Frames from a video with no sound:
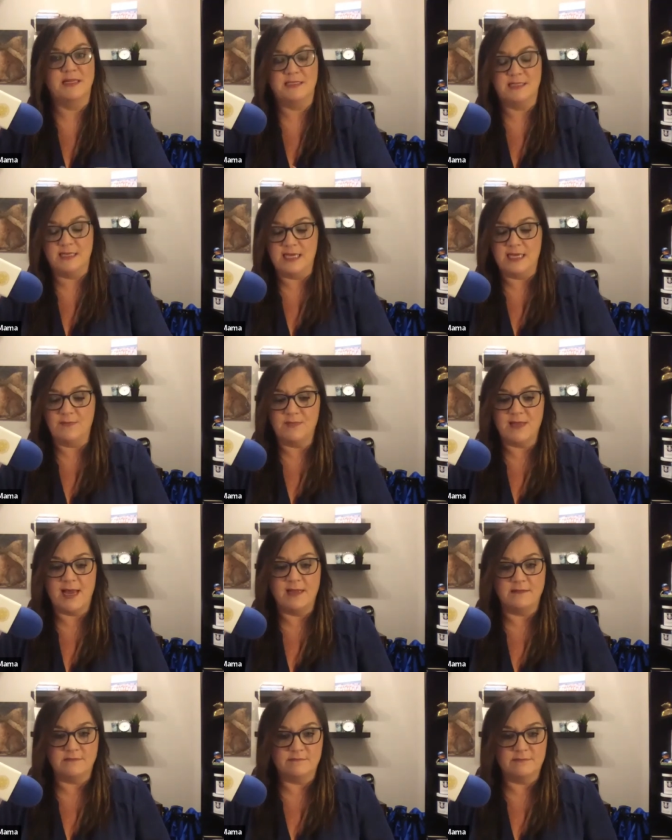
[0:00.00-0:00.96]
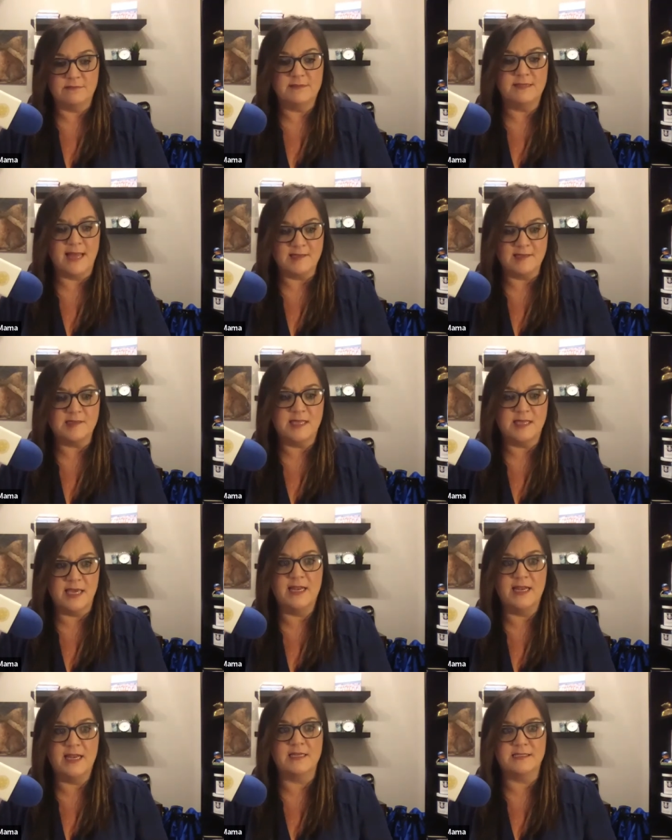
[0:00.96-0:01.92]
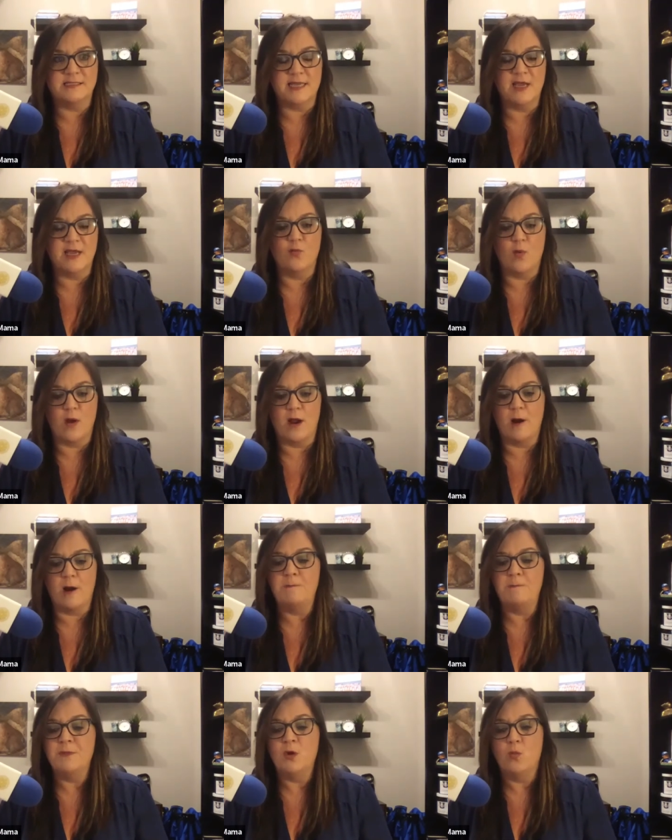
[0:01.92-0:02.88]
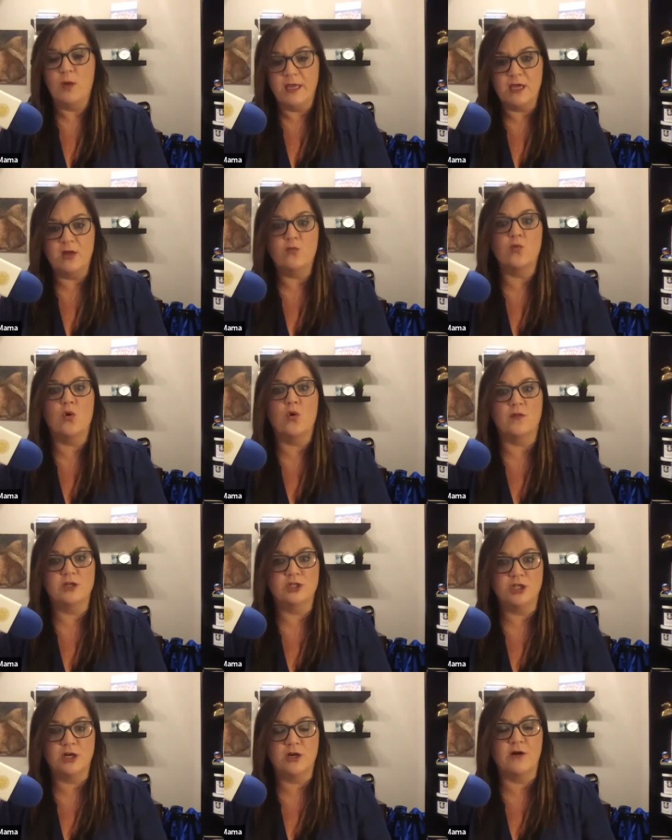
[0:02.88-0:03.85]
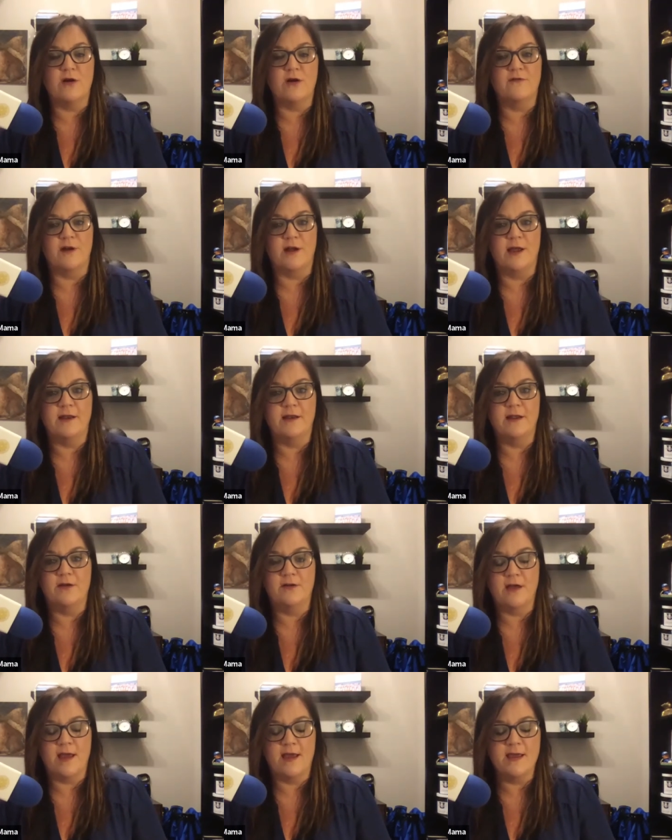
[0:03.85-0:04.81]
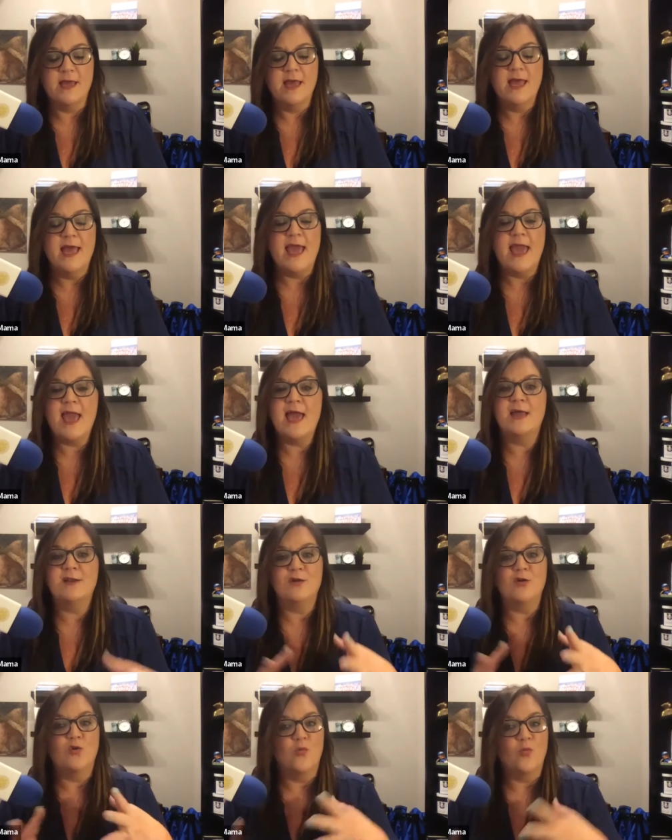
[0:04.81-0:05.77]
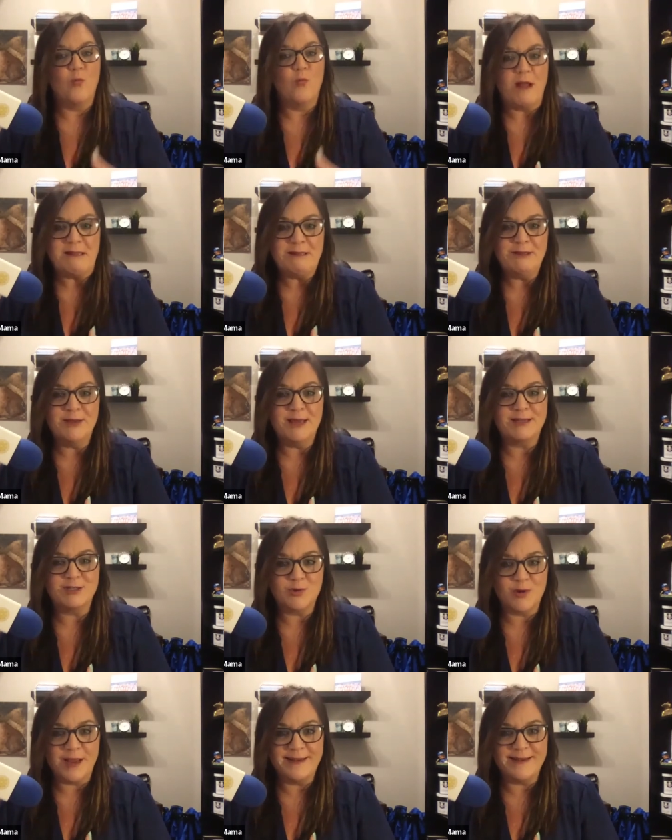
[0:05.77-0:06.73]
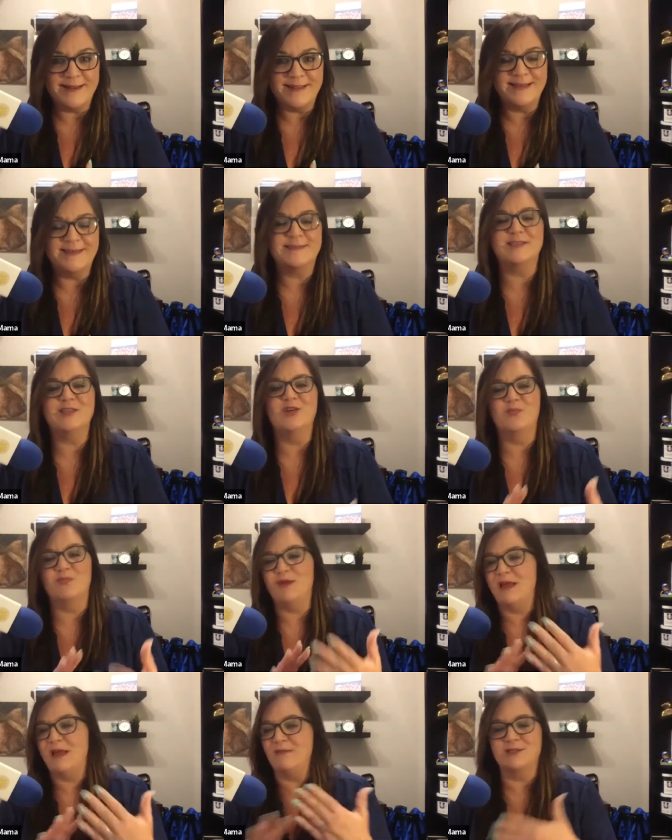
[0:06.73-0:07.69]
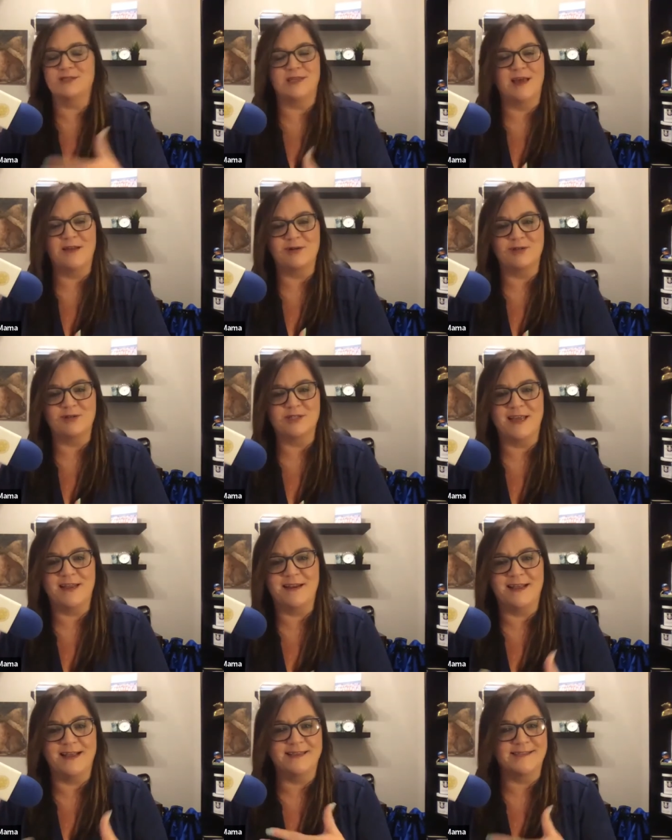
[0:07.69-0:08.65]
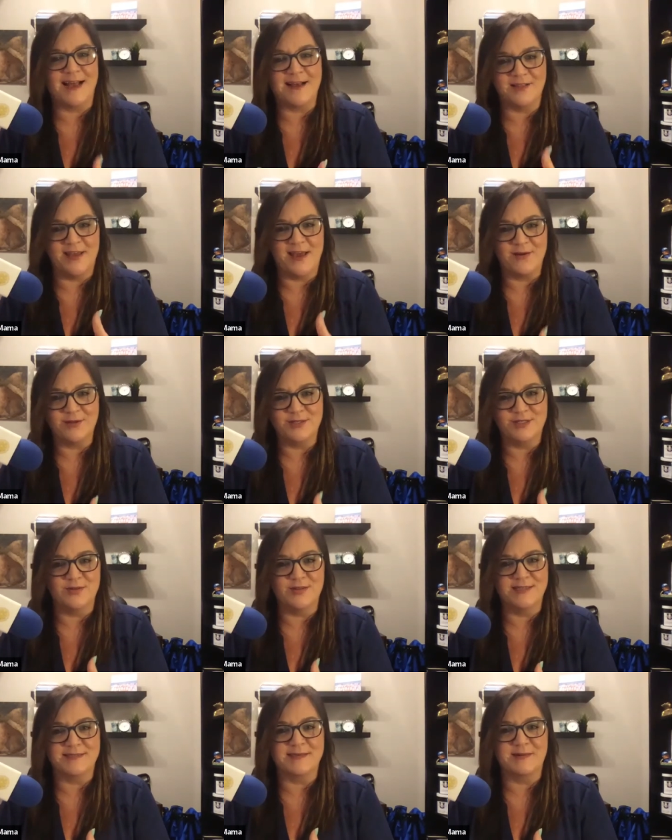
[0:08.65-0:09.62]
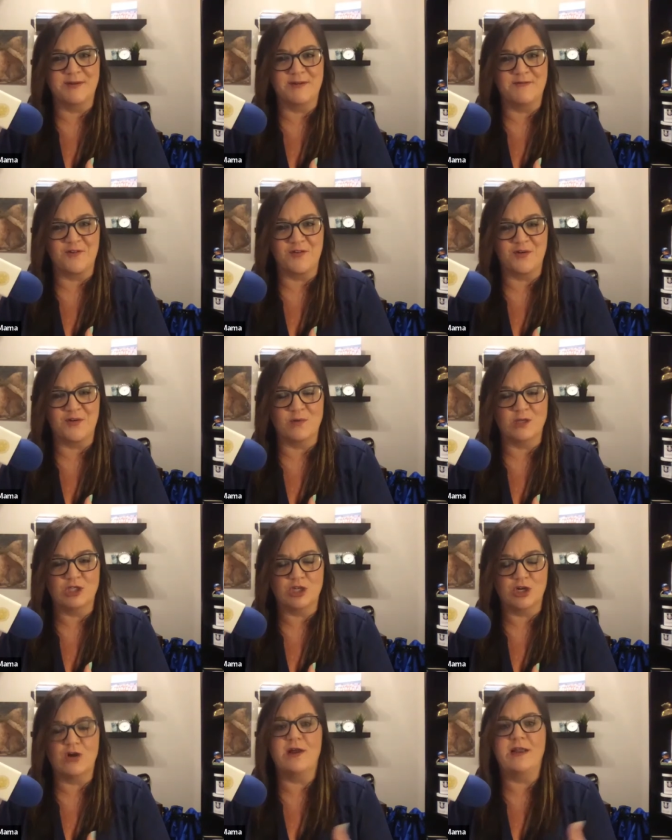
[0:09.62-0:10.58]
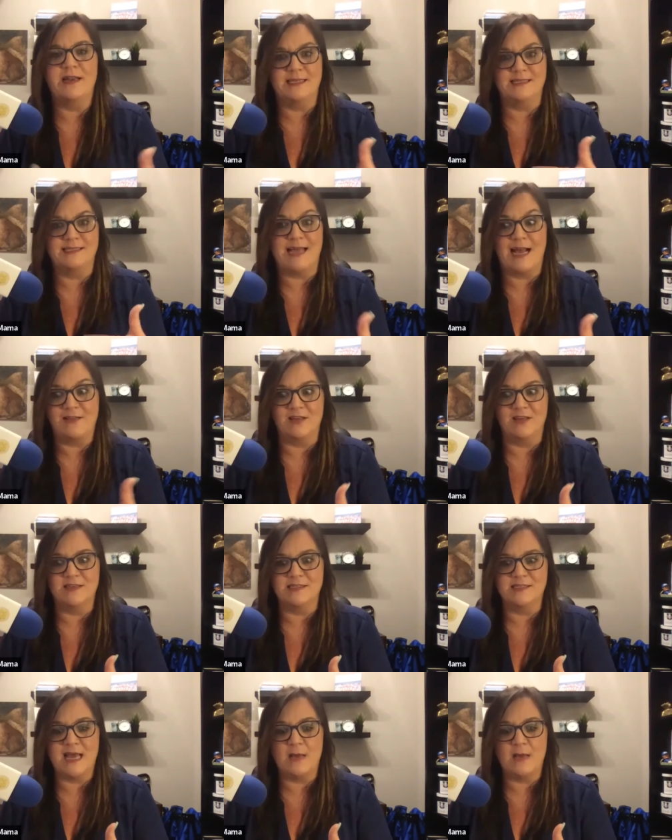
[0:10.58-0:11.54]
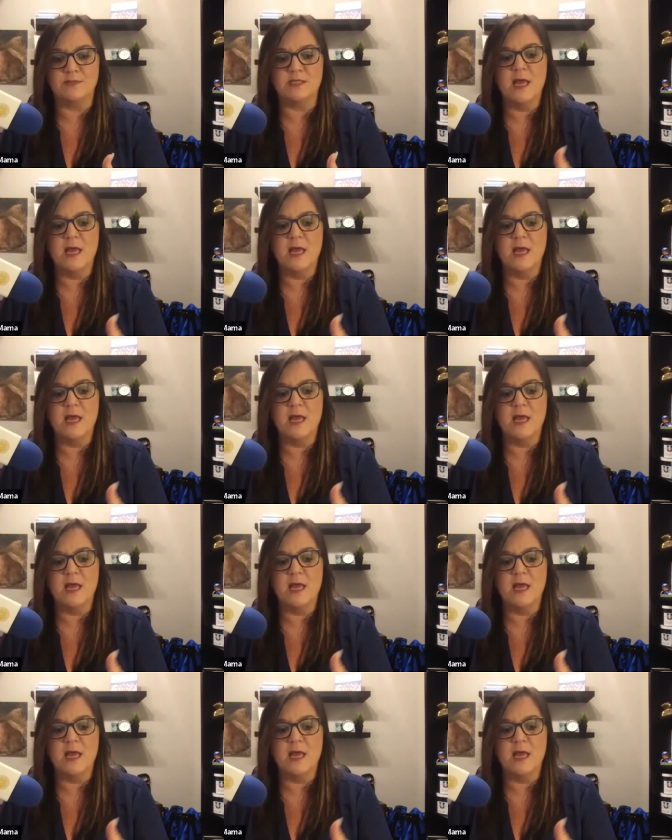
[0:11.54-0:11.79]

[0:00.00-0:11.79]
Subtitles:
to keep that skin at a state where we can roll the sugar over it. Okay. And when you get trained in this, you'll be able to understand exactly how to do this a little bit further with sugar and exactly the steps.